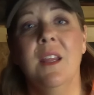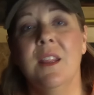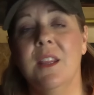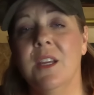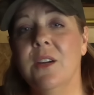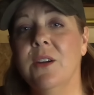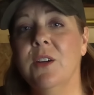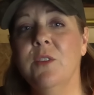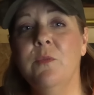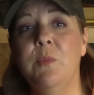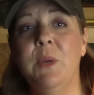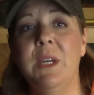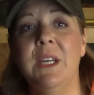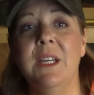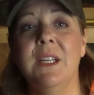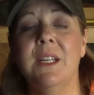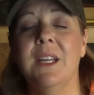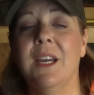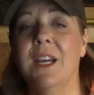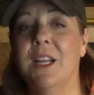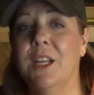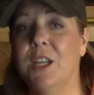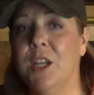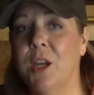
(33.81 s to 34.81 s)
There have
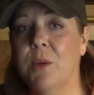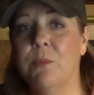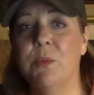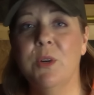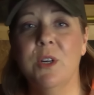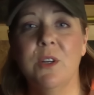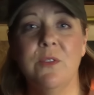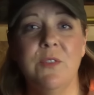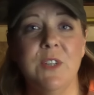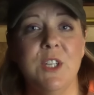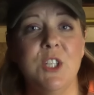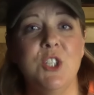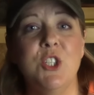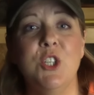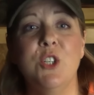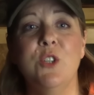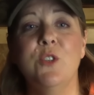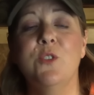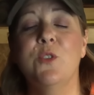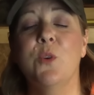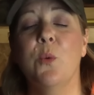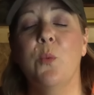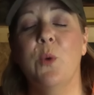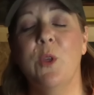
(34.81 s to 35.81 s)
been a number of
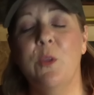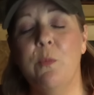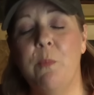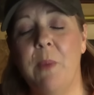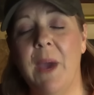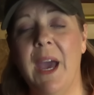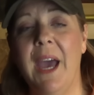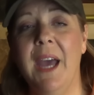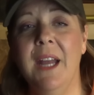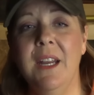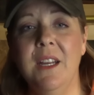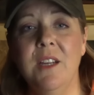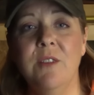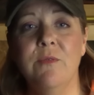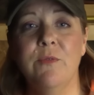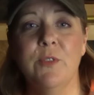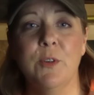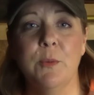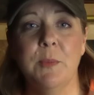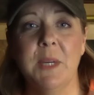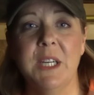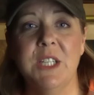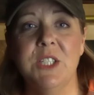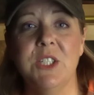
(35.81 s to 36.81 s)
issues with bad
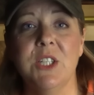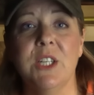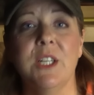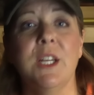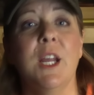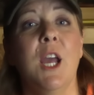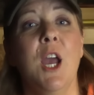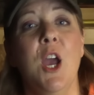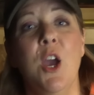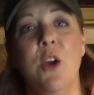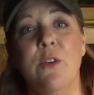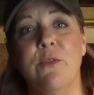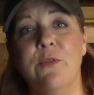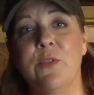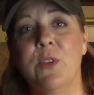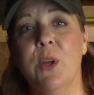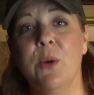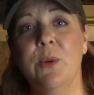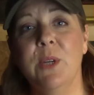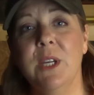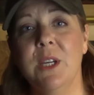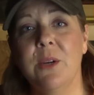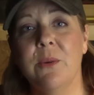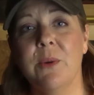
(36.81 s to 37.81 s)
information
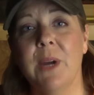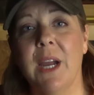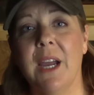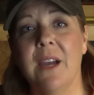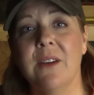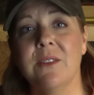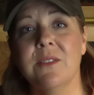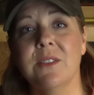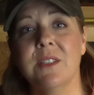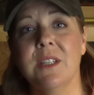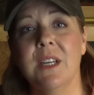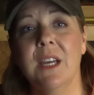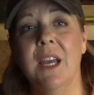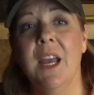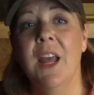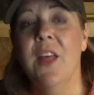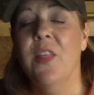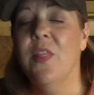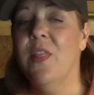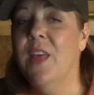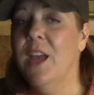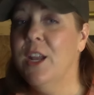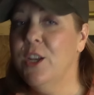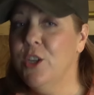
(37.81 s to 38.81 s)
floating around
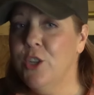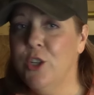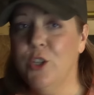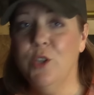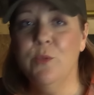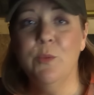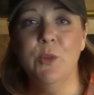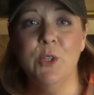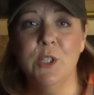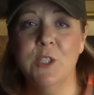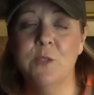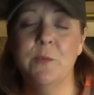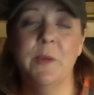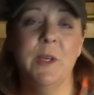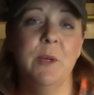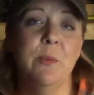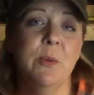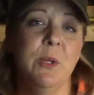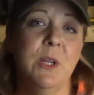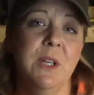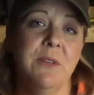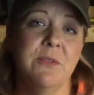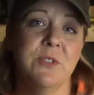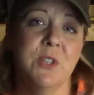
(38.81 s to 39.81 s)
that numerous
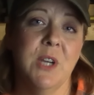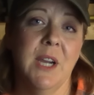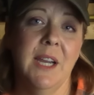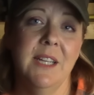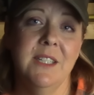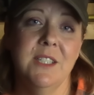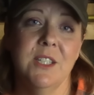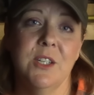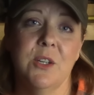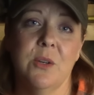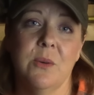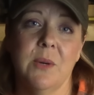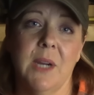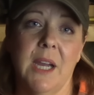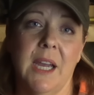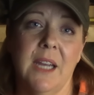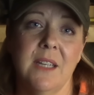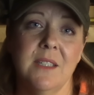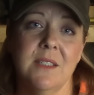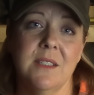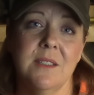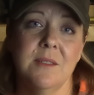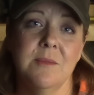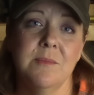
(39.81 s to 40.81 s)
people have tried to
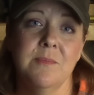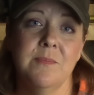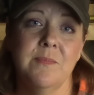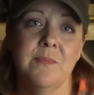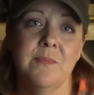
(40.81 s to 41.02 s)
correct.